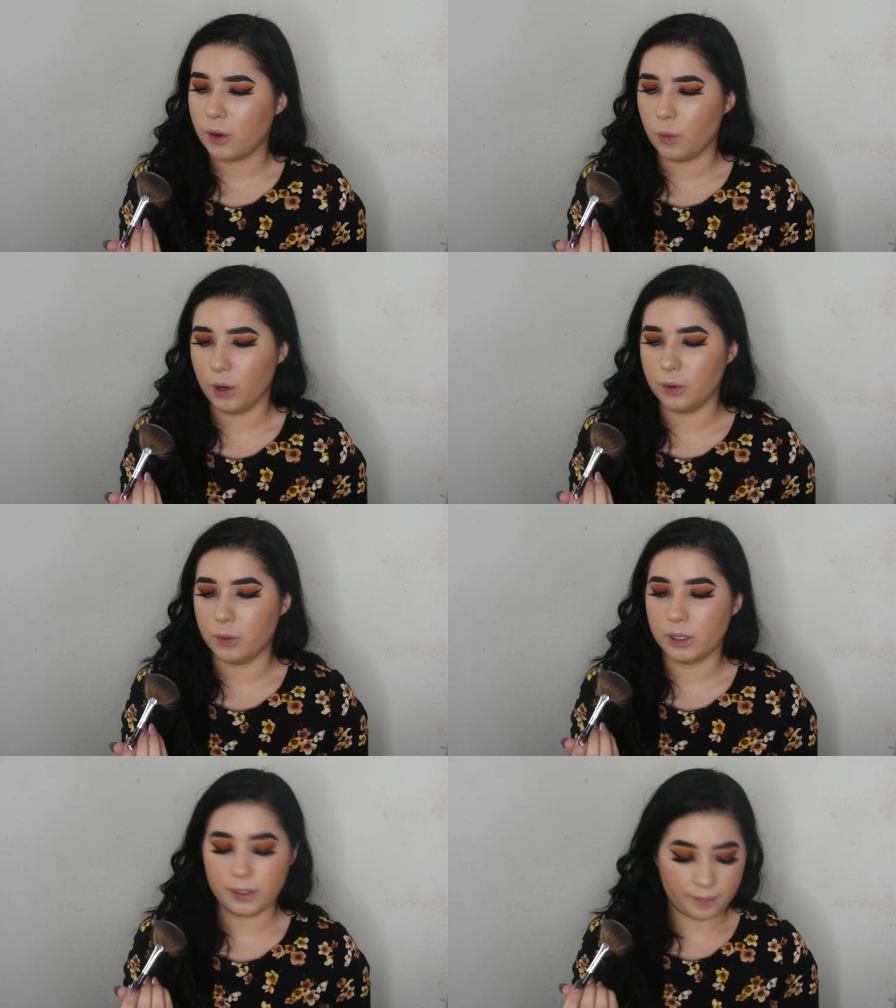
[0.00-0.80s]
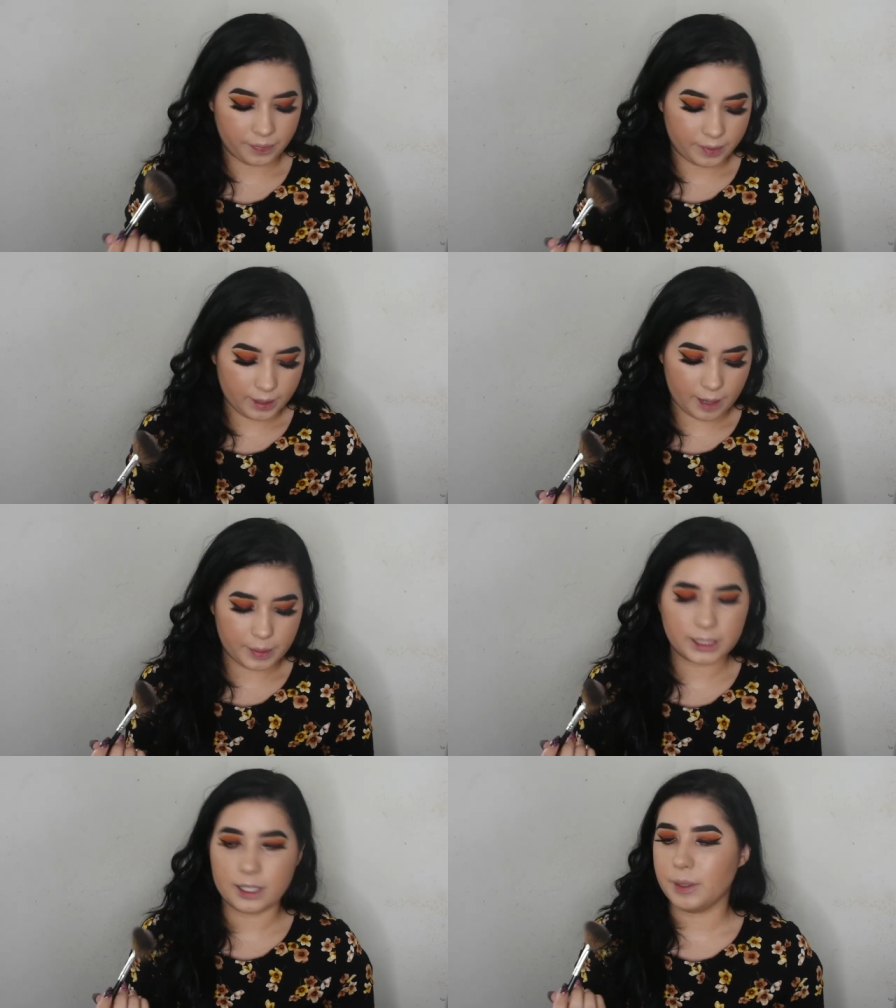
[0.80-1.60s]
whoa, that
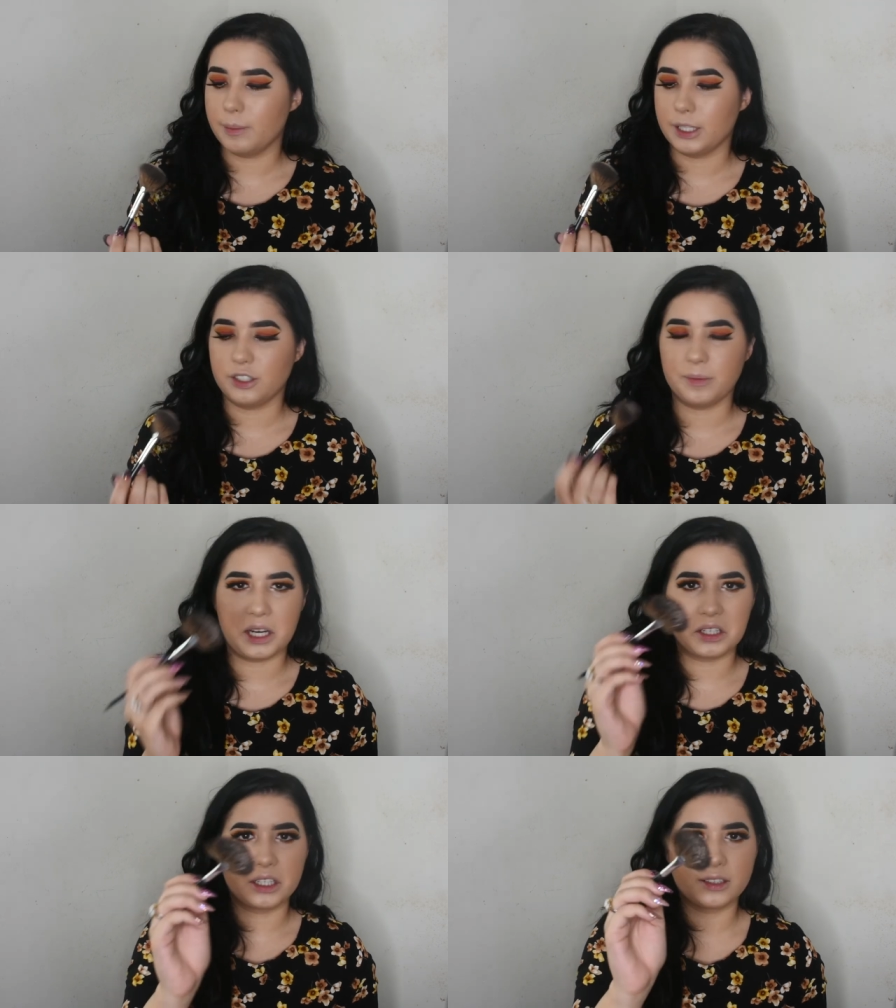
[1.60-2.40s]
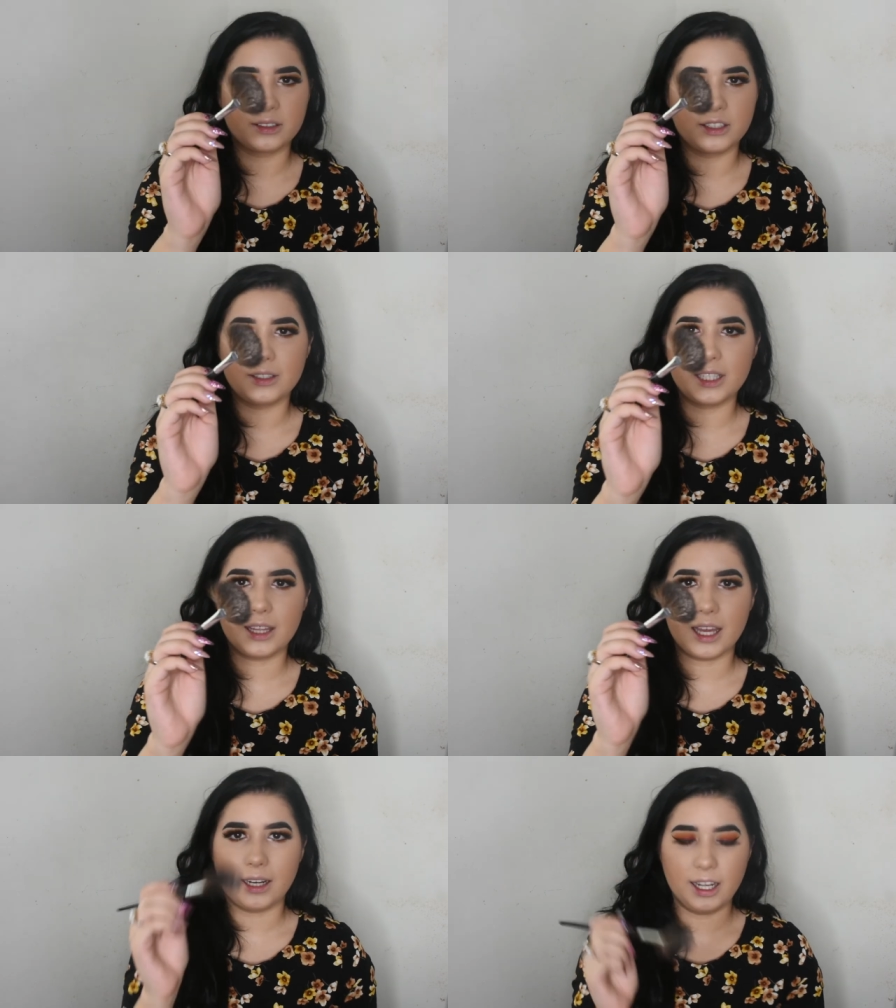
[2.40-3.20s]
picked up a bunch of powder. Do you see
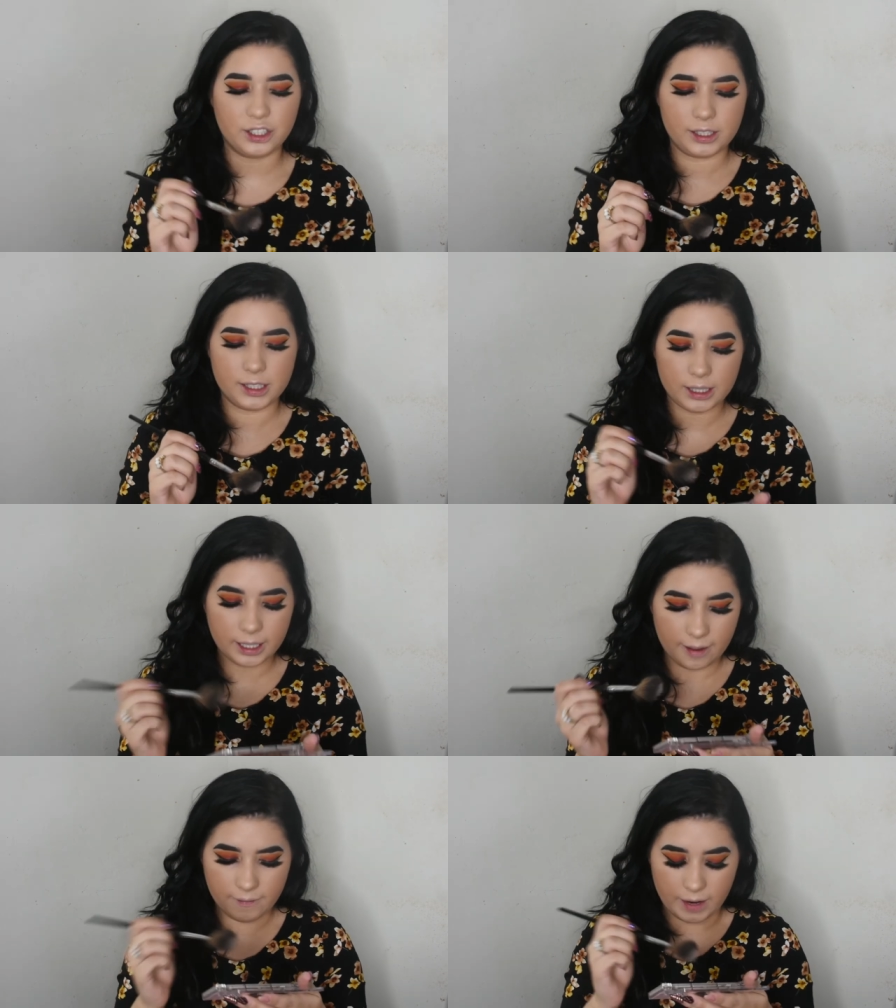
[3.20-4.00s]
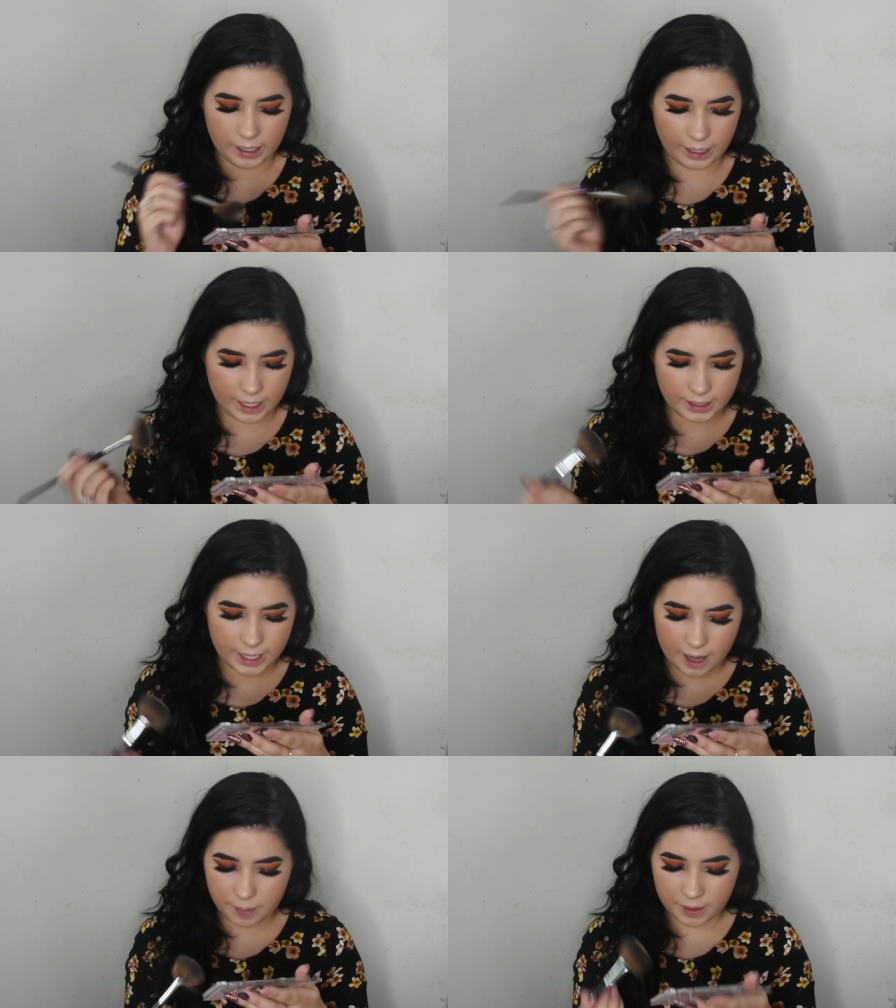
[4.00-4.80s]
that? I just did like a very light
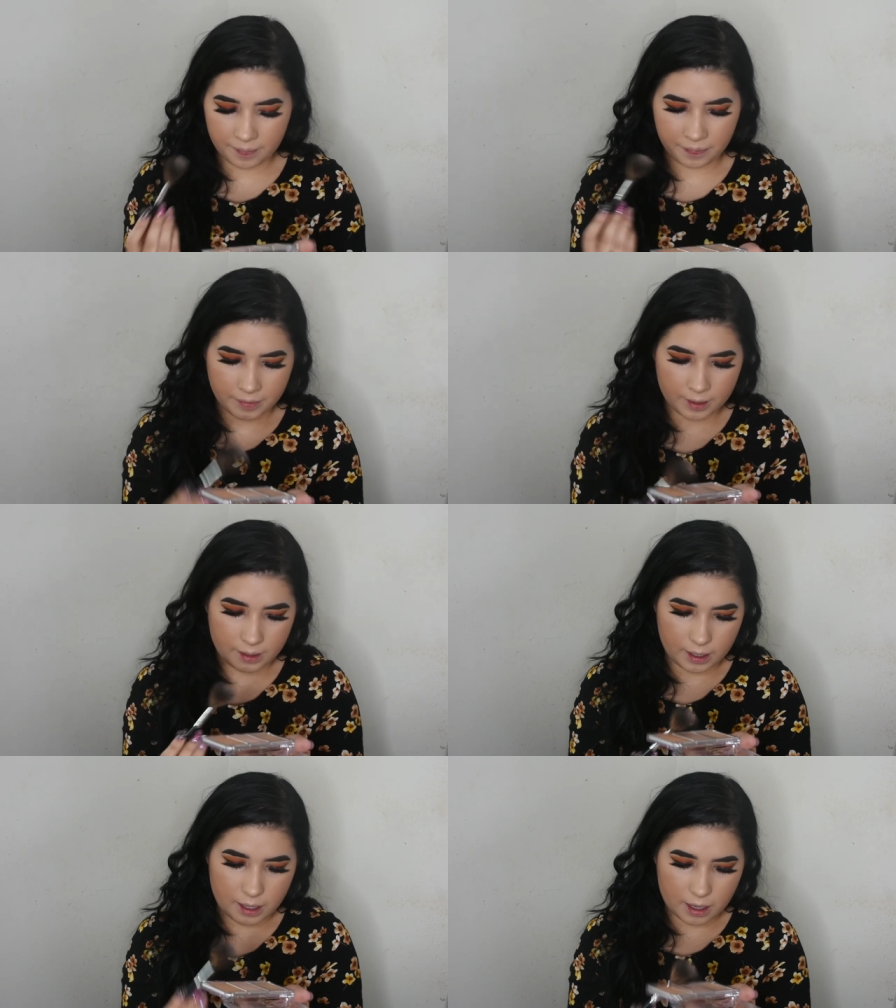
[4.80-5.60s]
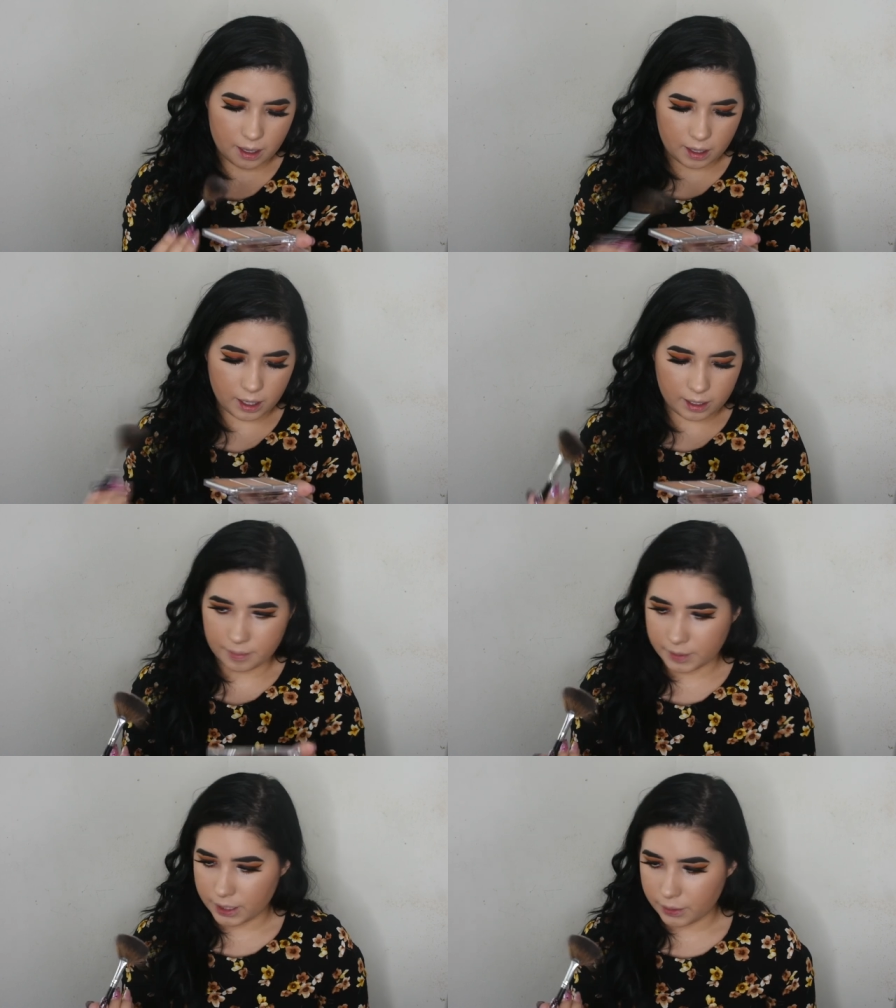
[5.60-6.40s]
tap.
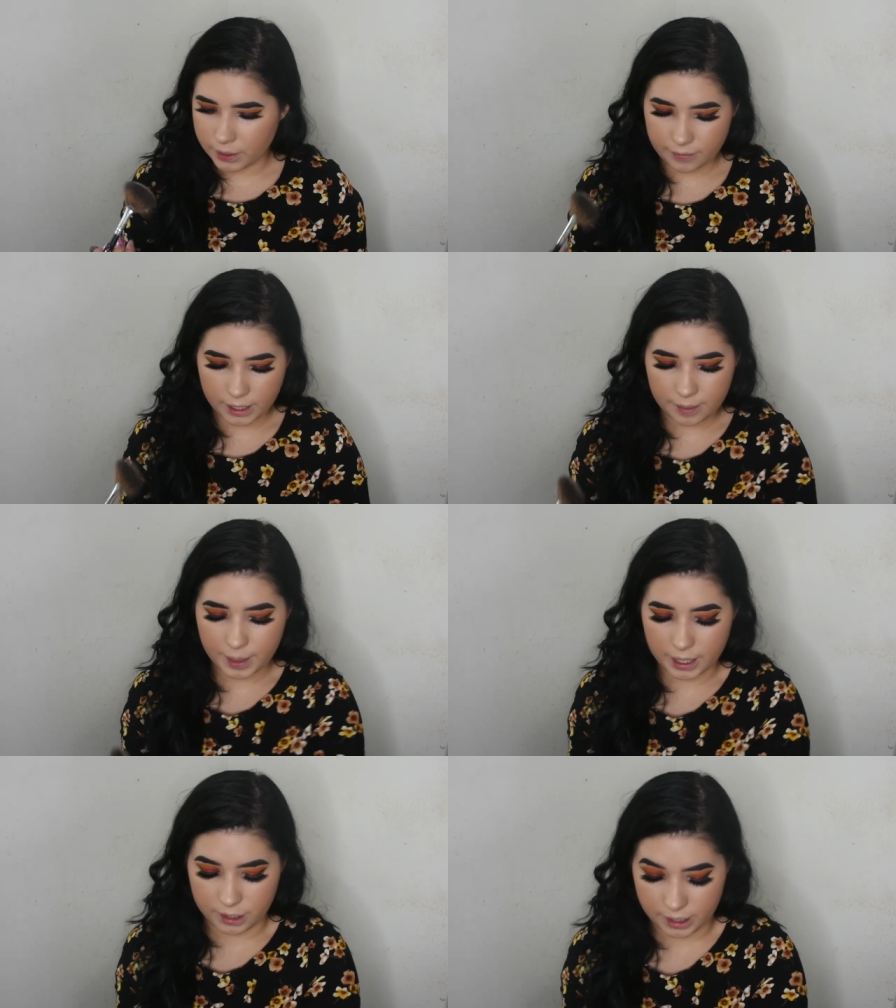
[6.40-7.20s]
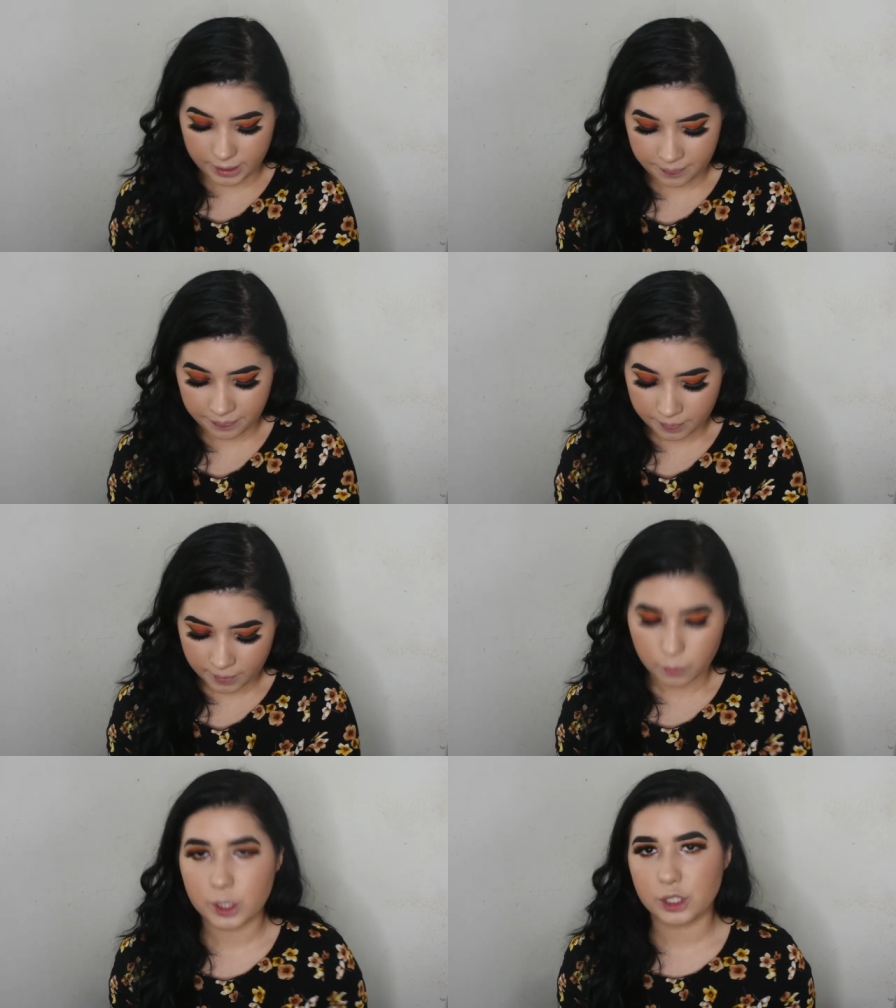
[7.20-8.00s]
Um, so it's very powdery,
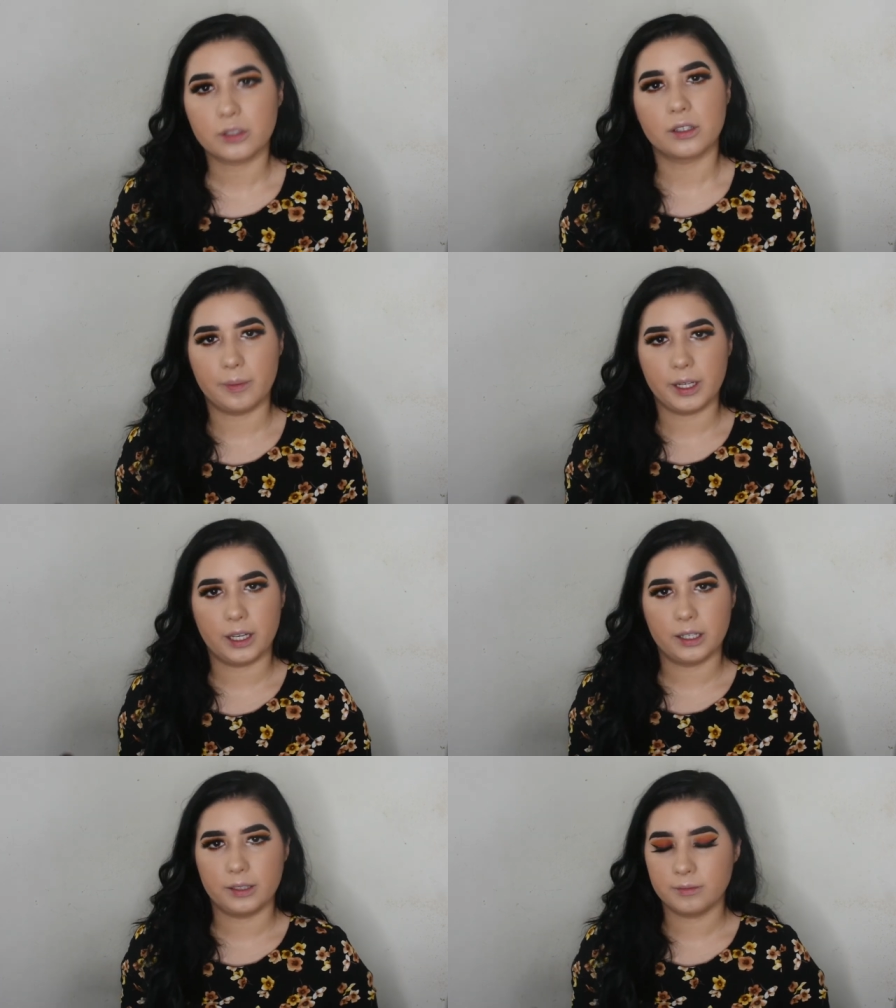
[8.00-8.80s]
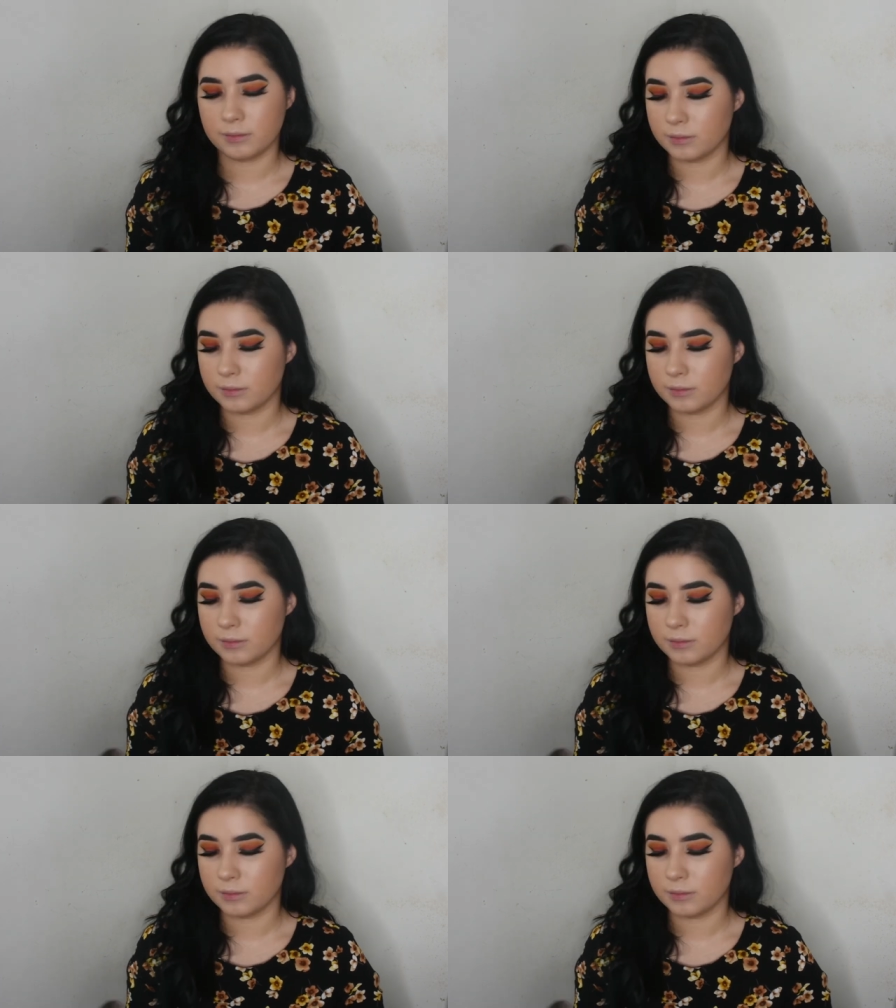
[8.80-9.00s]
which could be good.